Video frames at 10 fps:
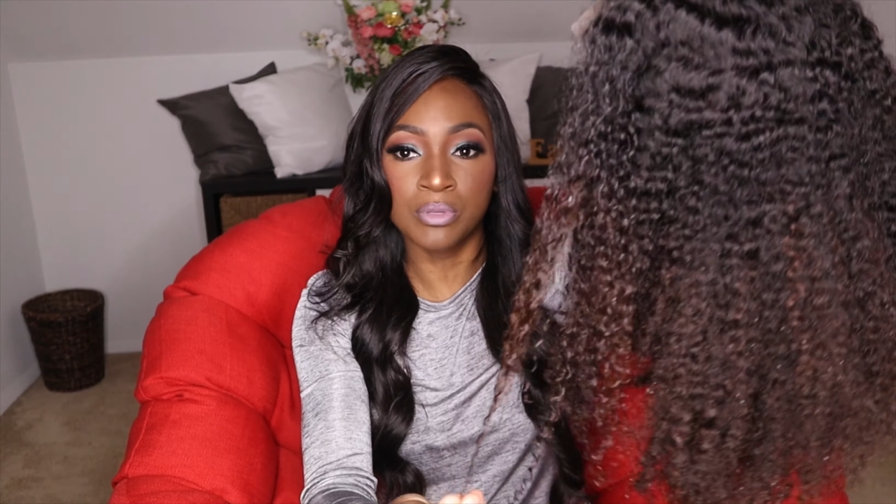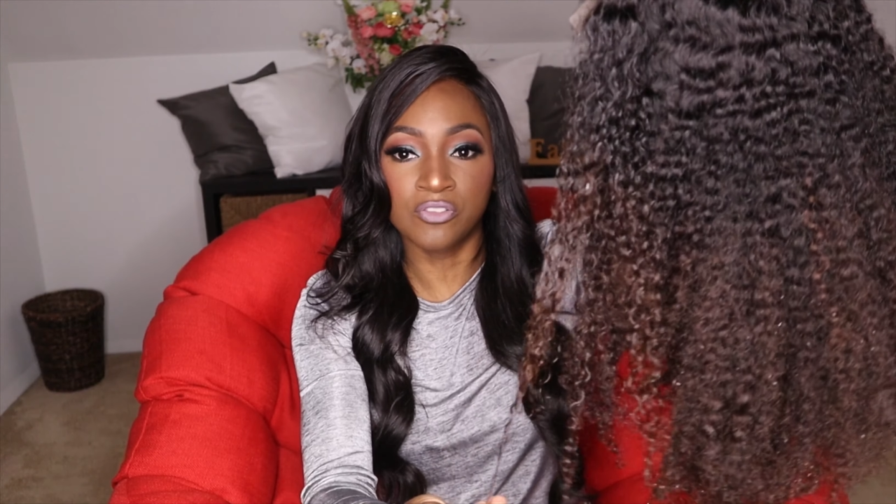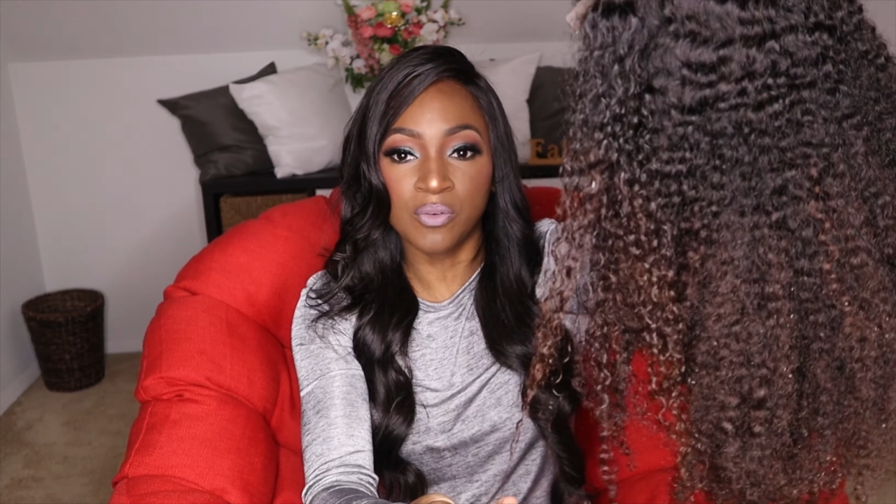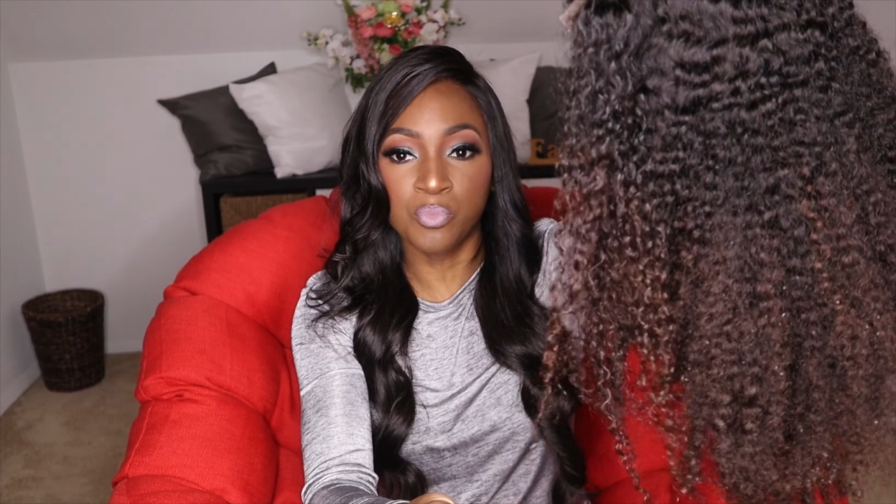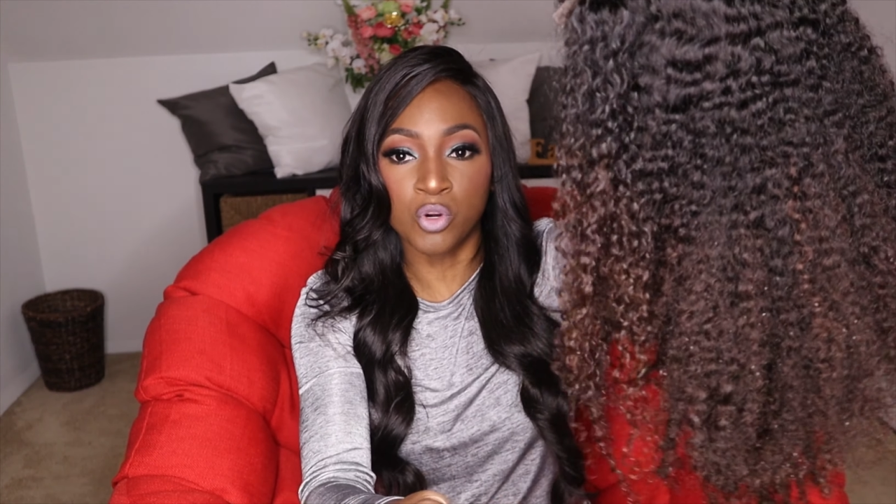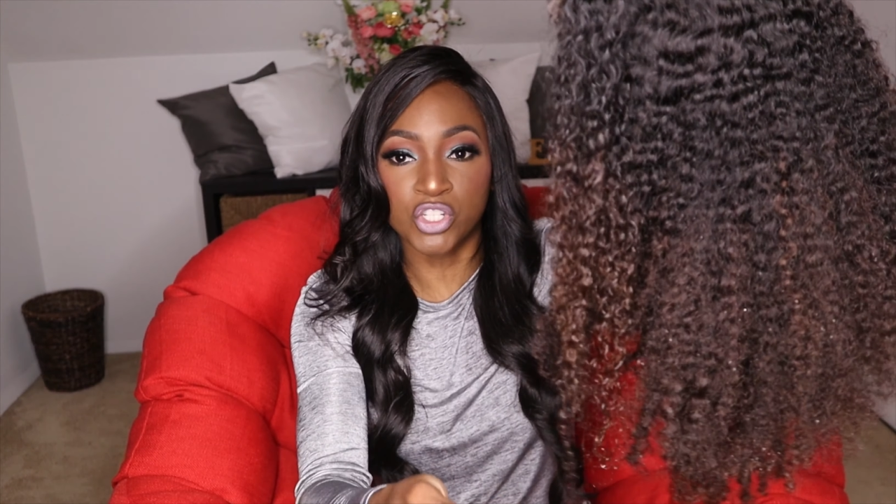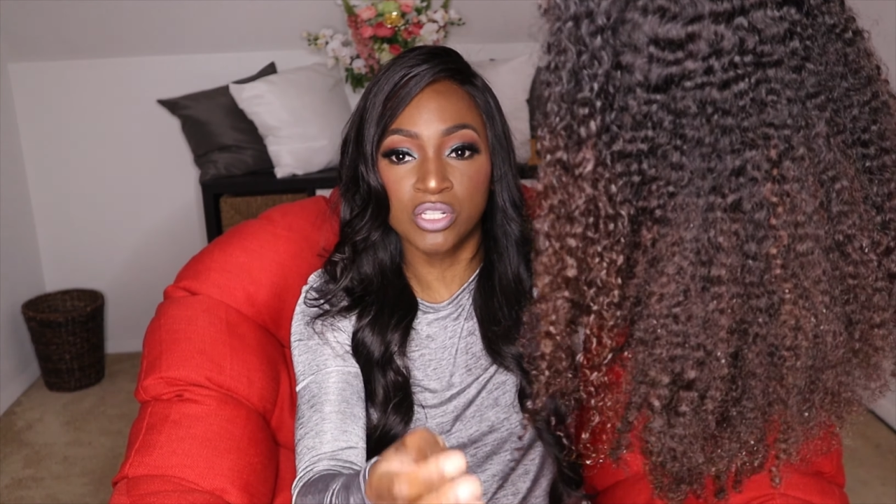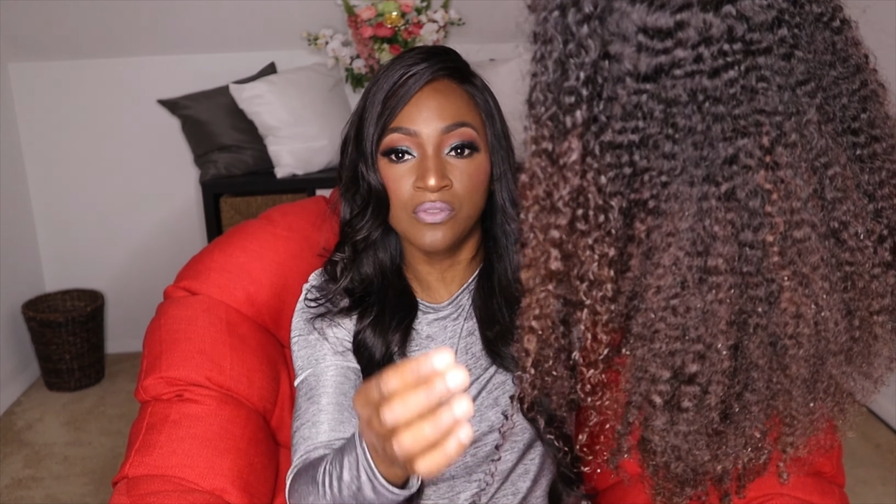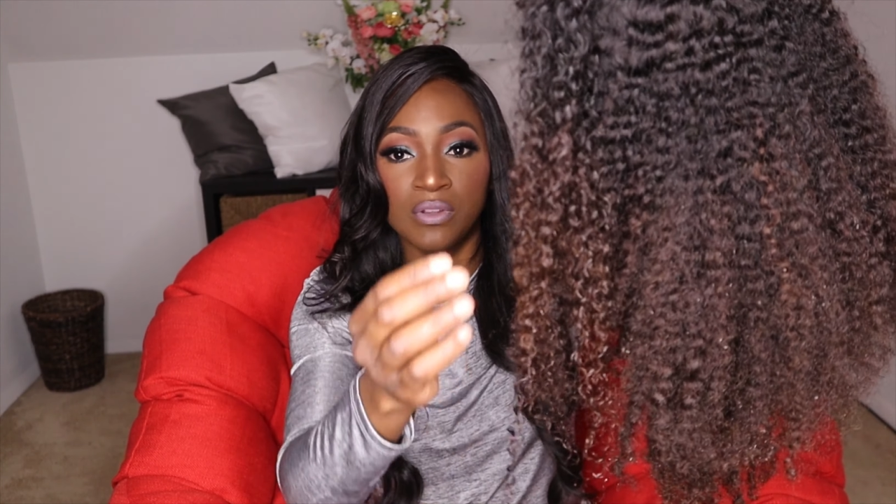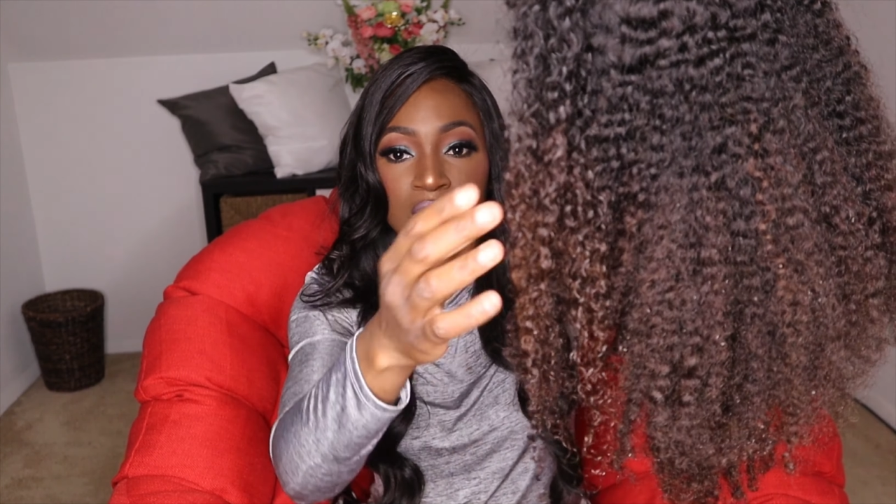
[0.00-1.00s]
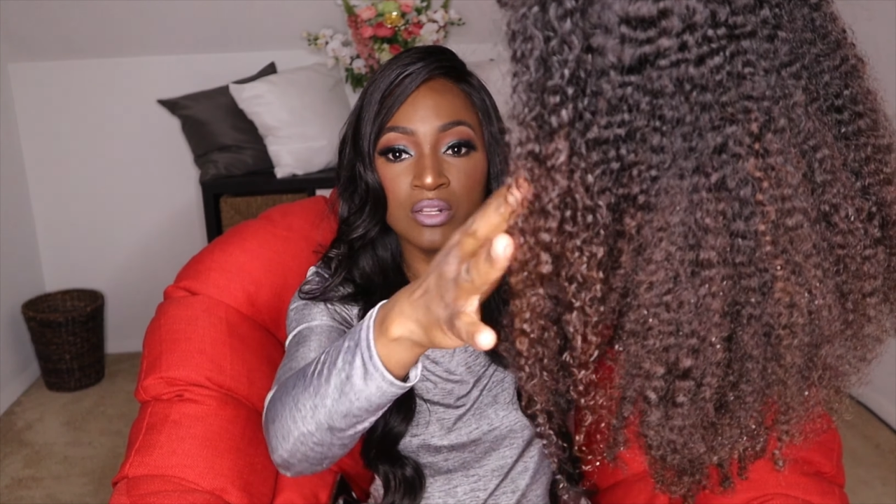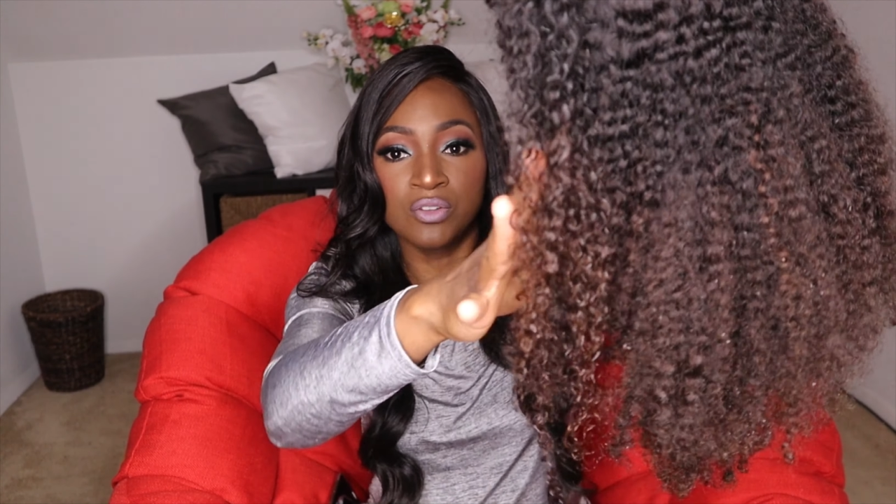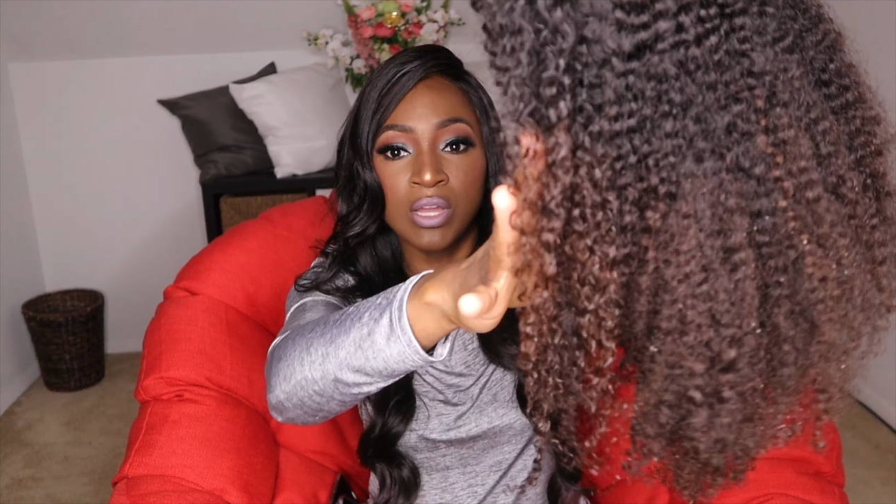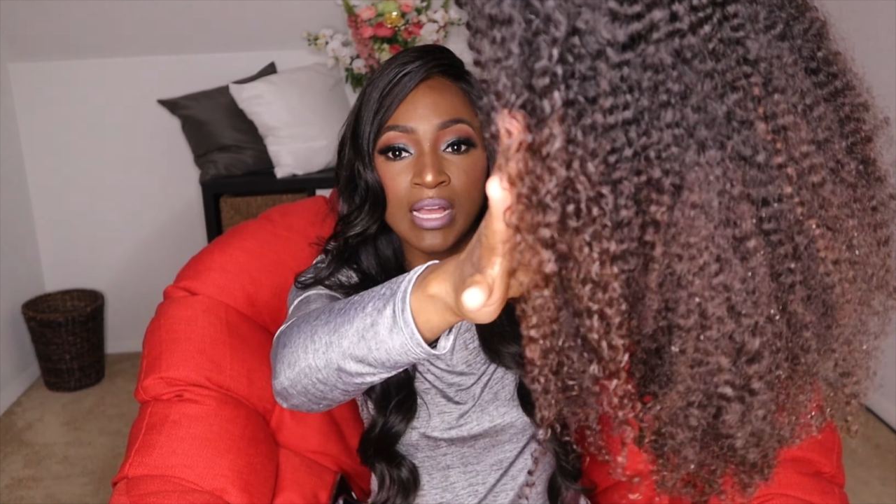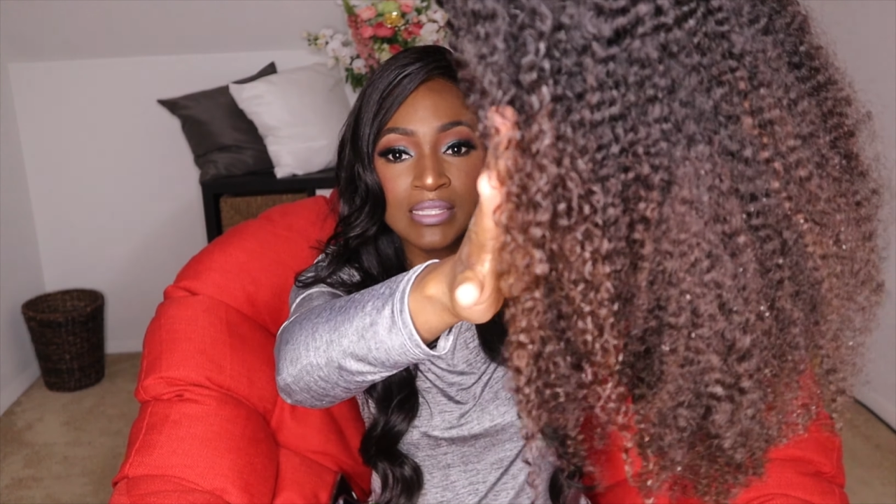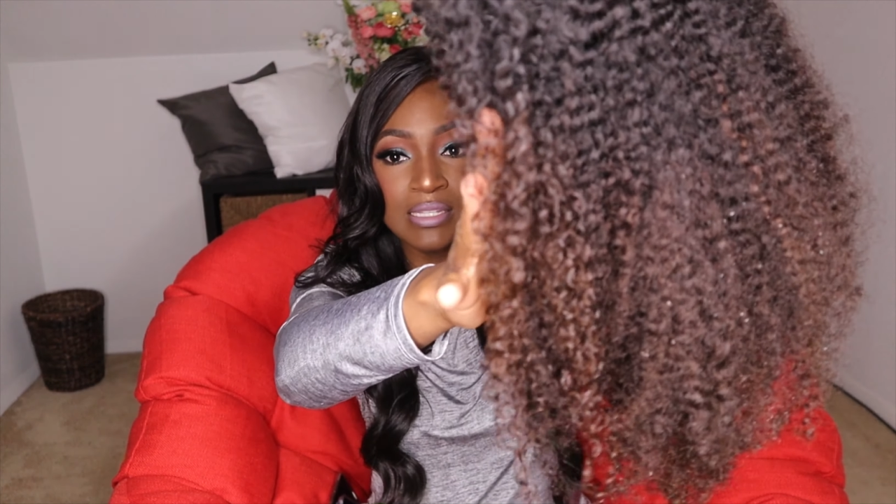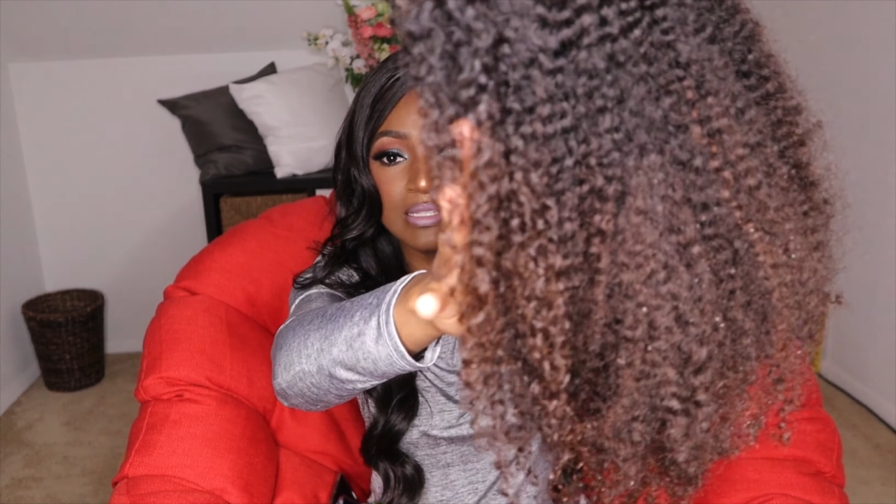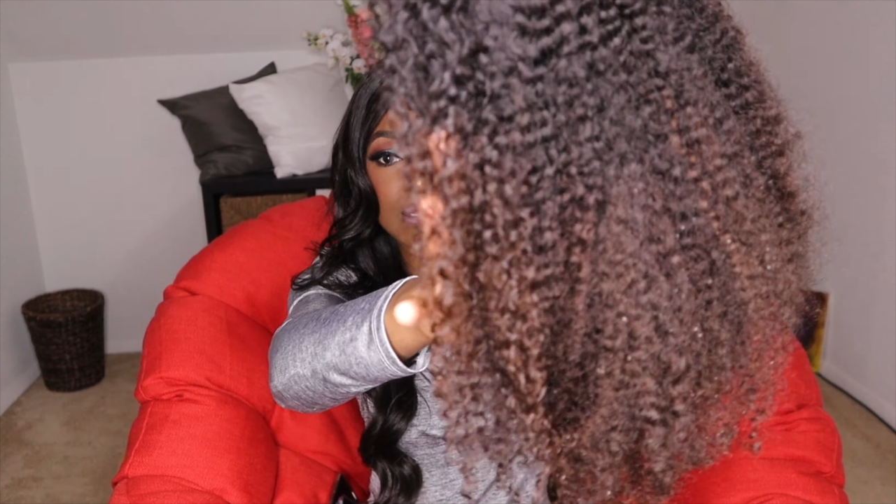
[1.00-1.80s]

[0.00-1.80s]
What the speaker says: bit of a portion of it, and you guys can